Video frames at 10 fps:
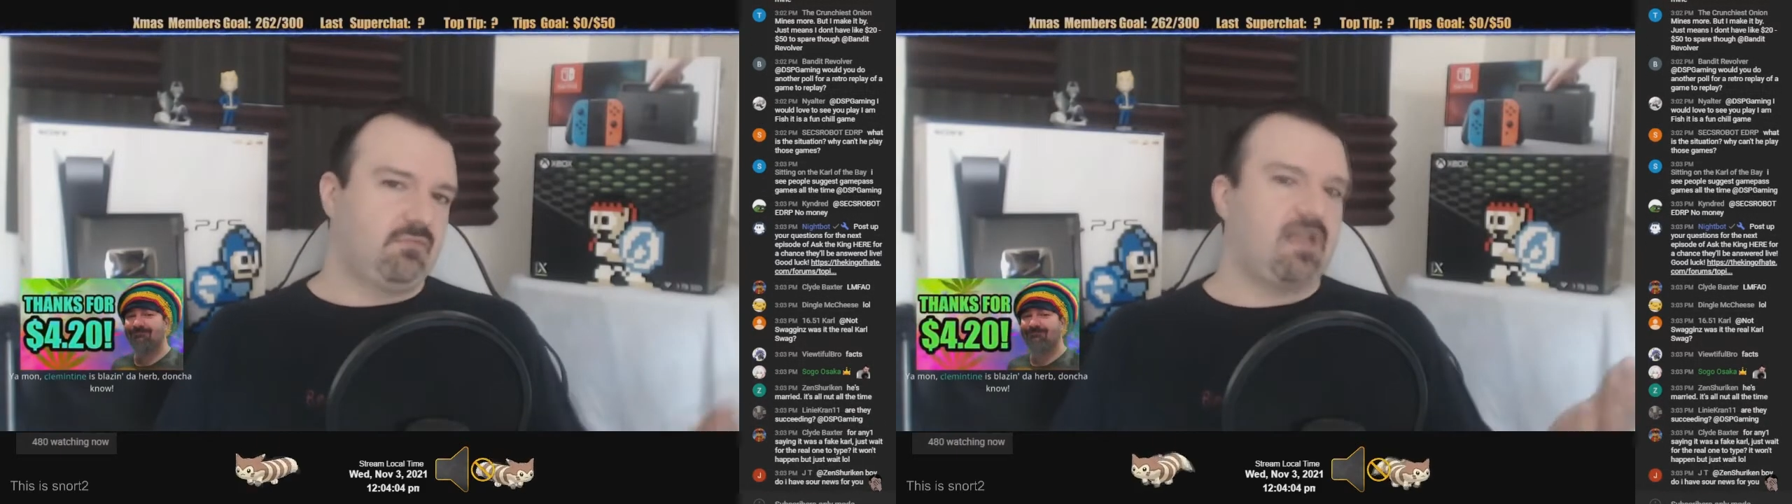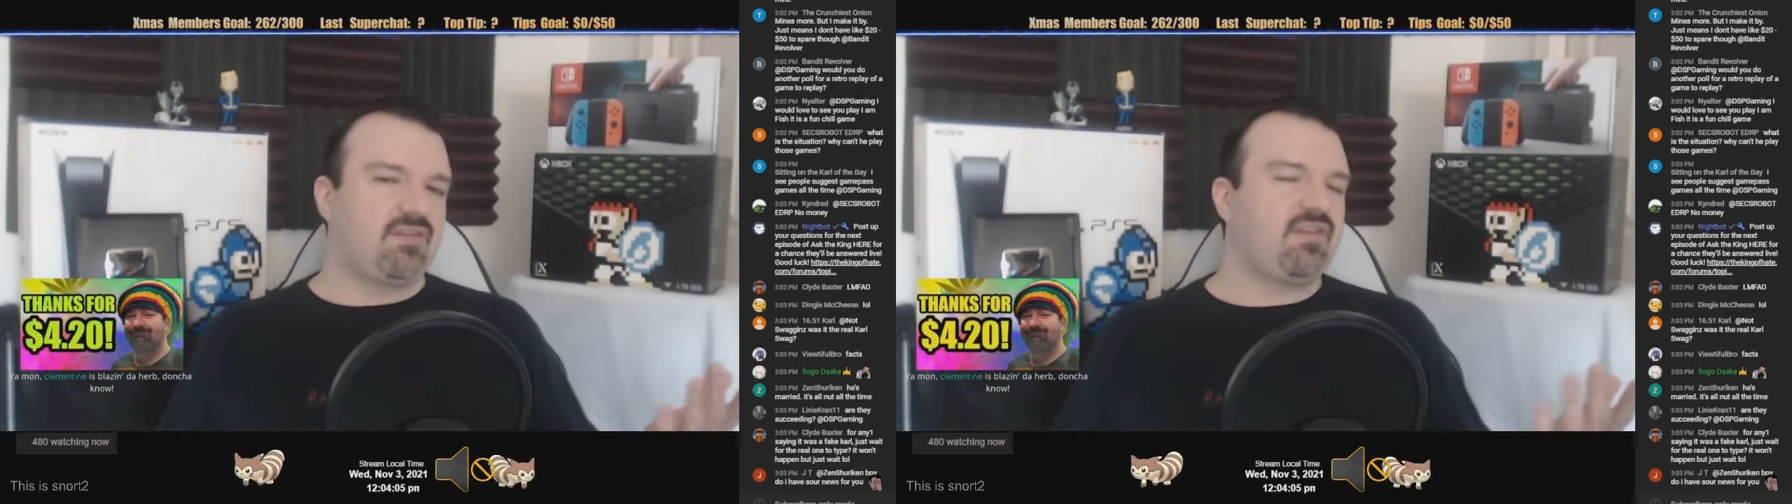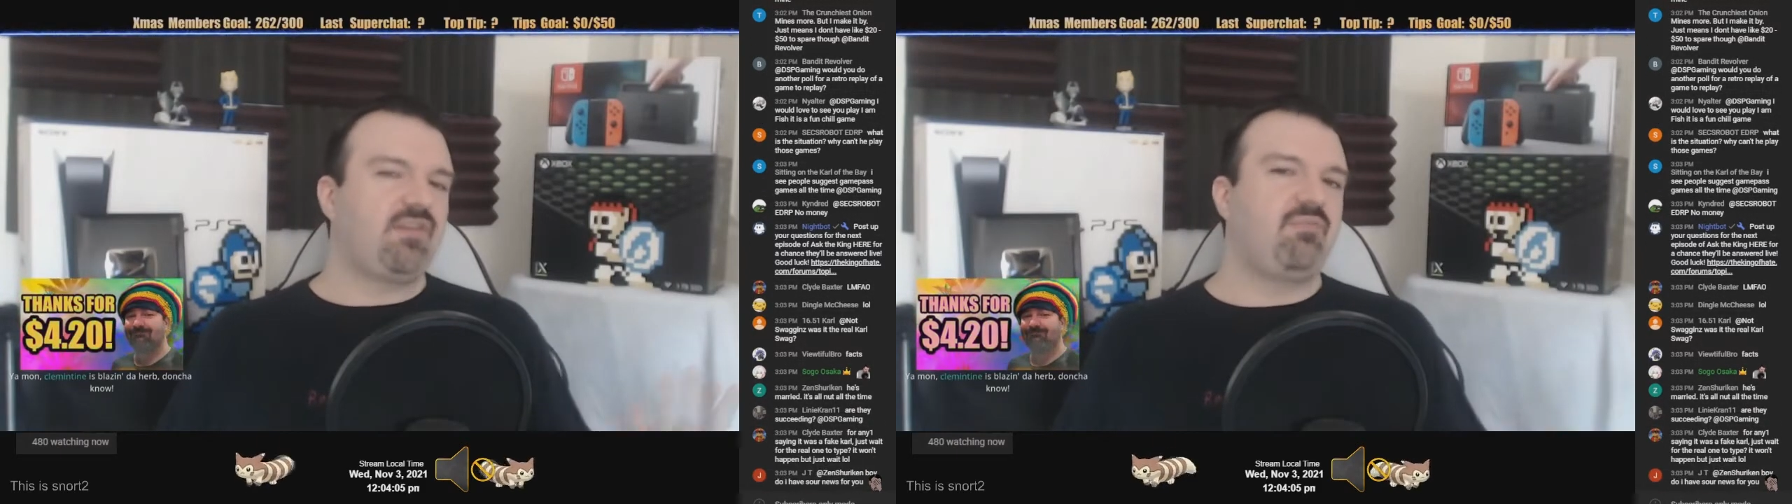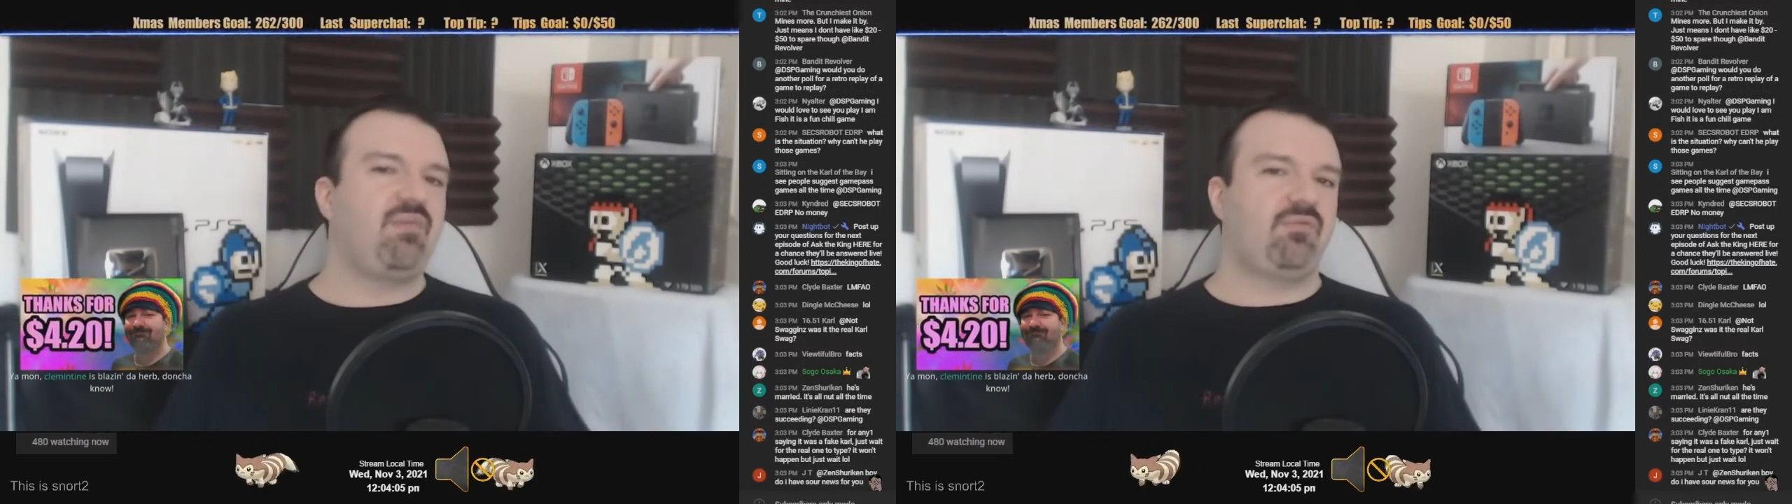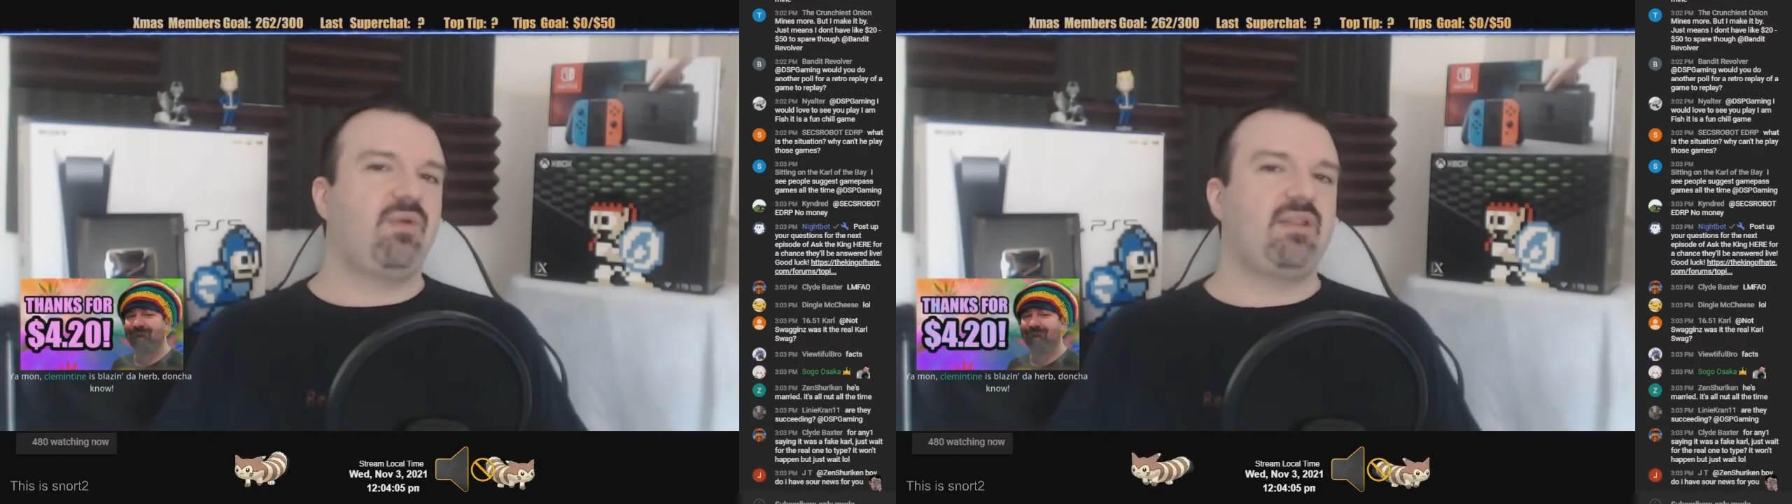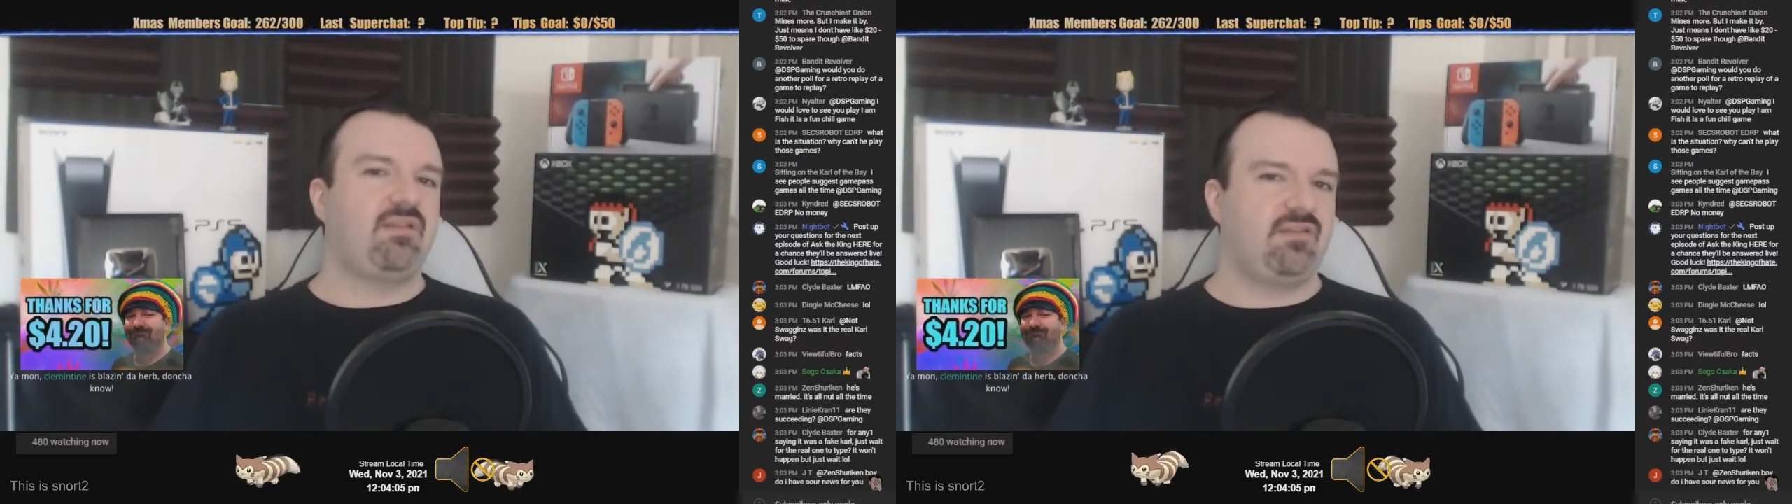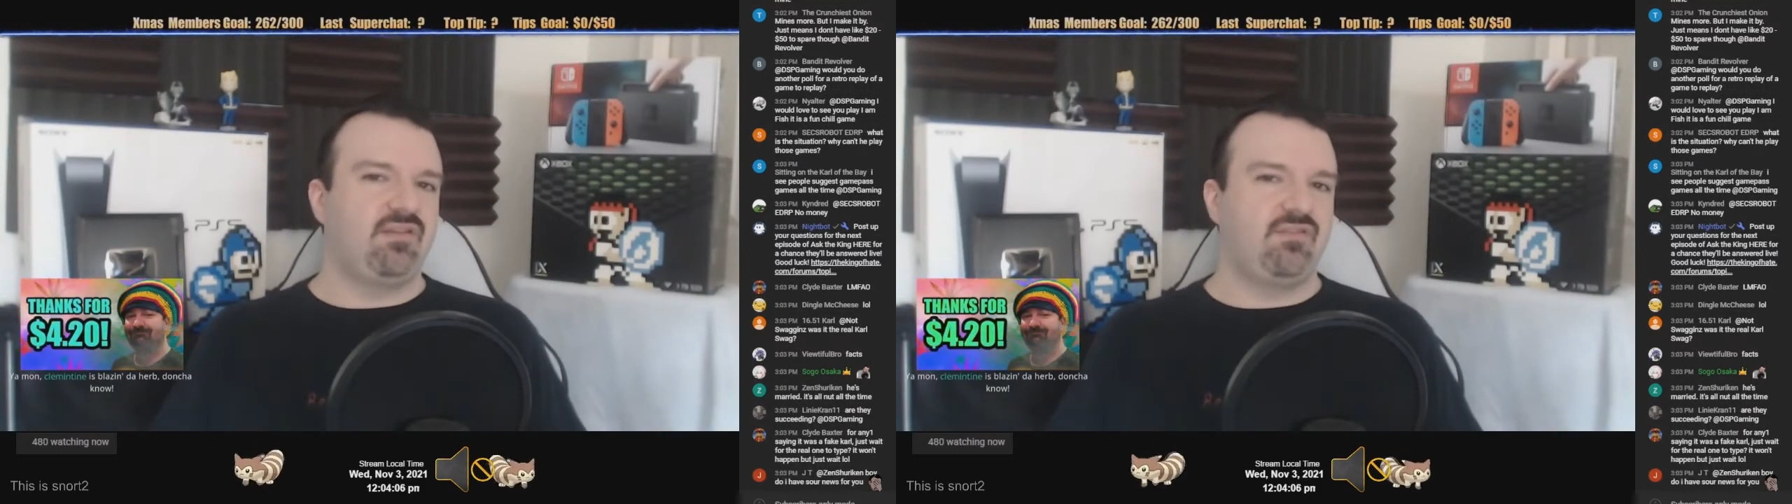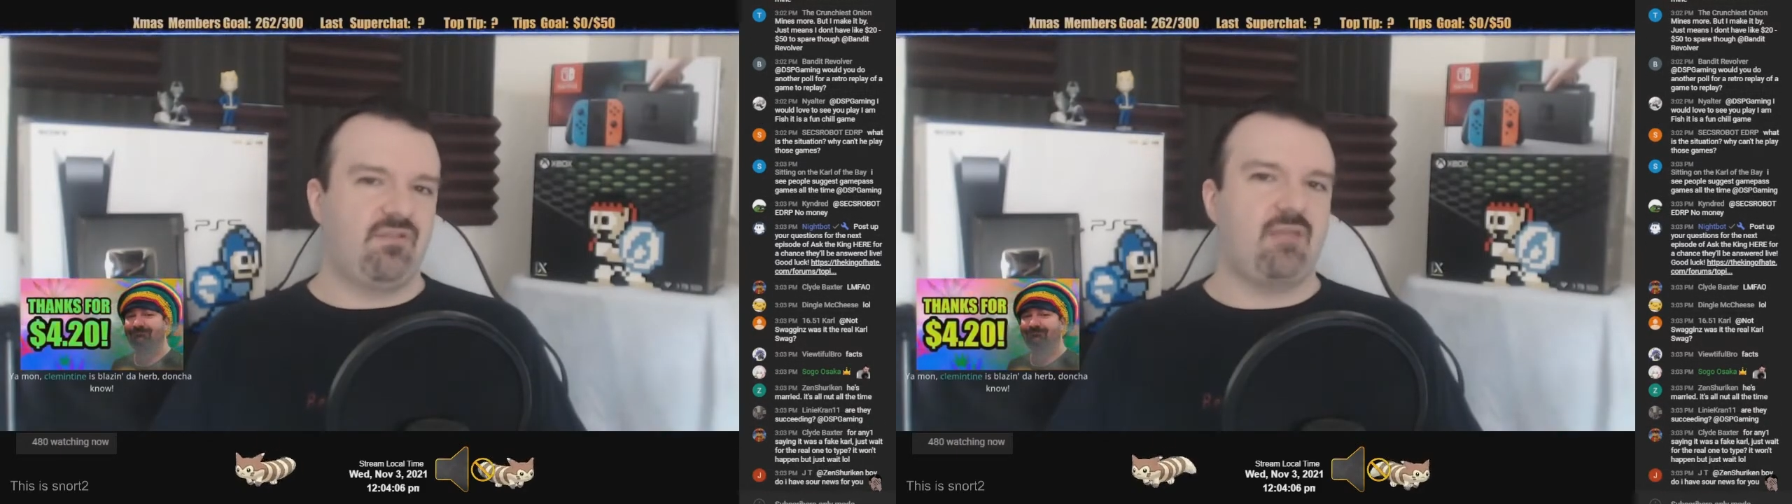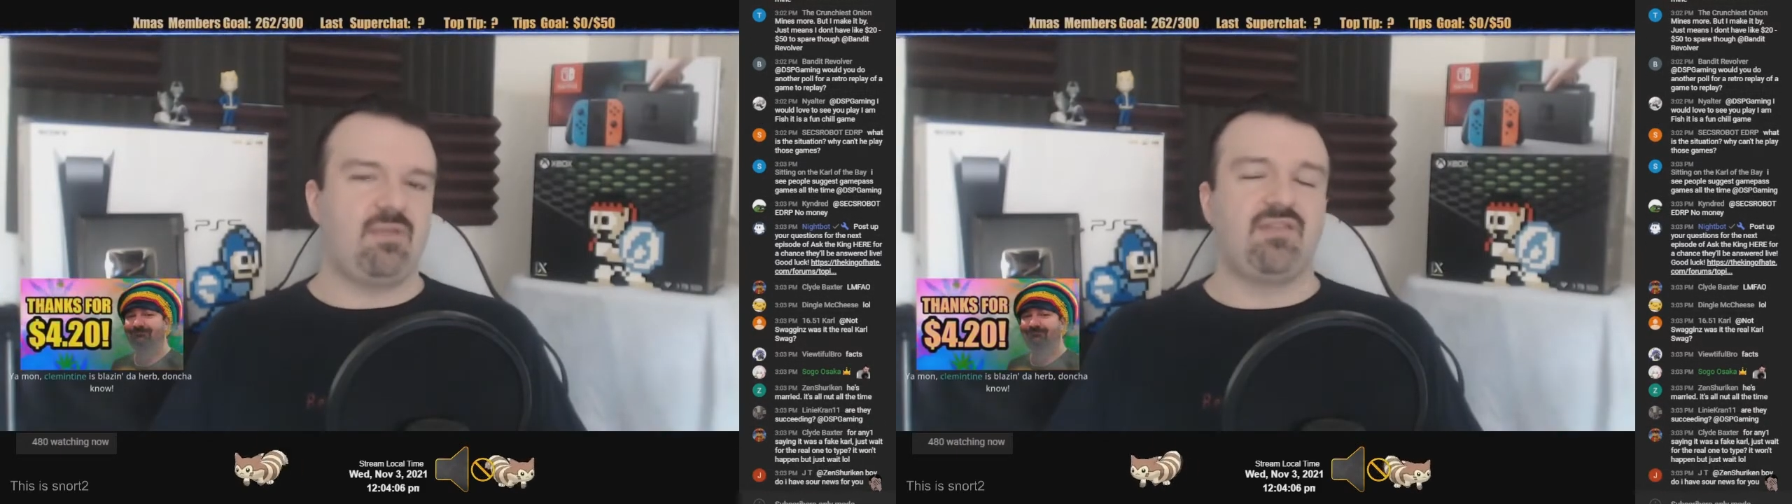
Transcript: I guess that's the best way to describe it.